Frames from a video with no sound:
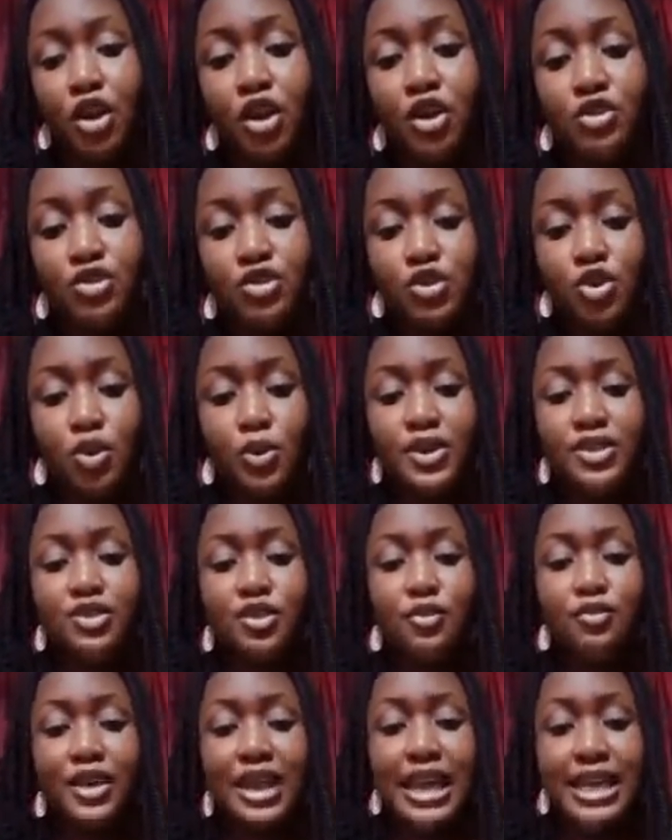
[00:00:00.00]
So it's
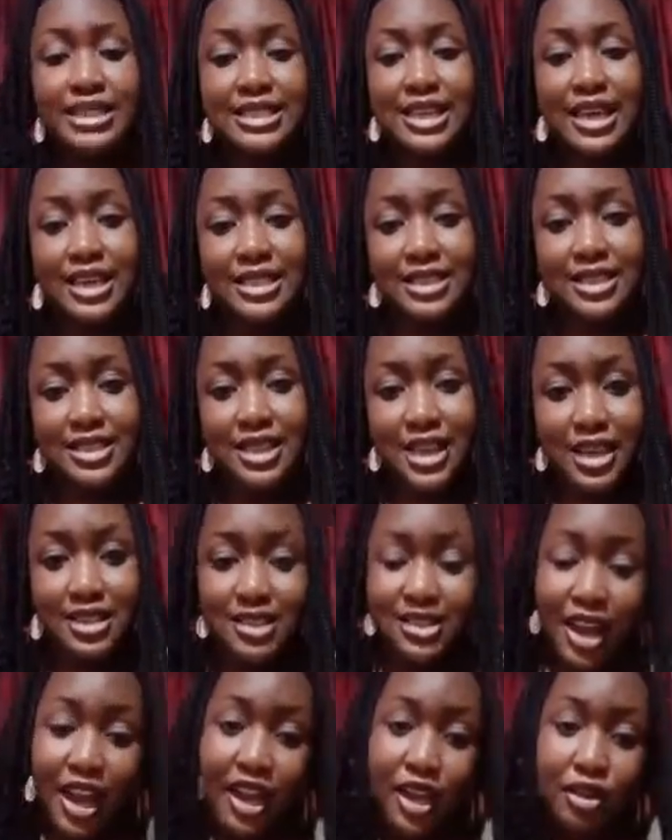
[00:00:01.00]
of essence that
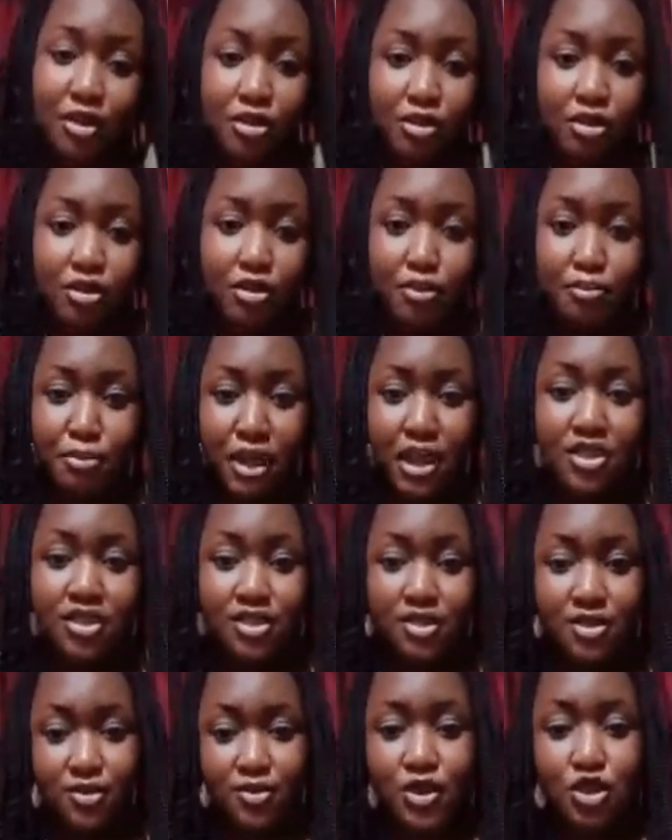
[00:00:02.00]
I make
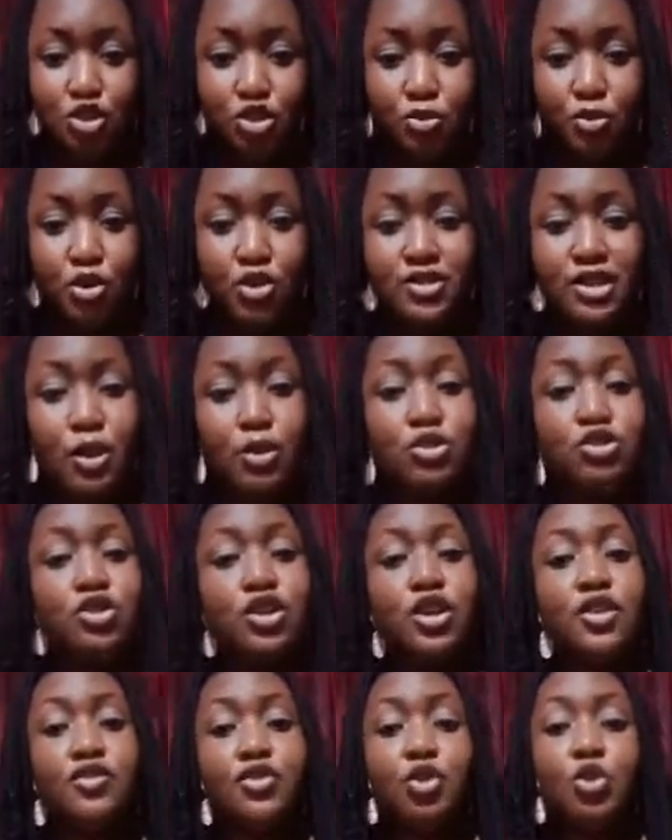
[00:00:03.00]
this video because I want to
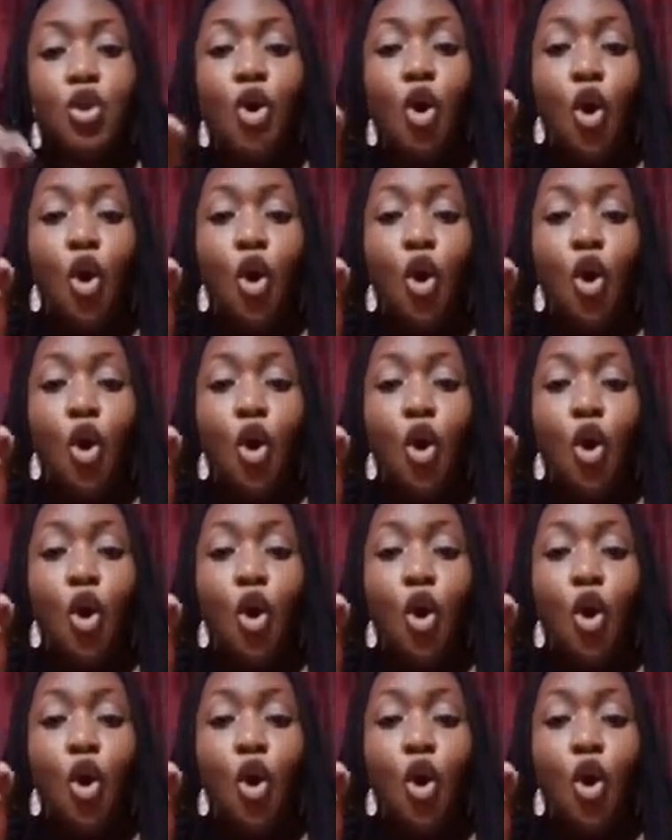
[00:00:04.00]
give you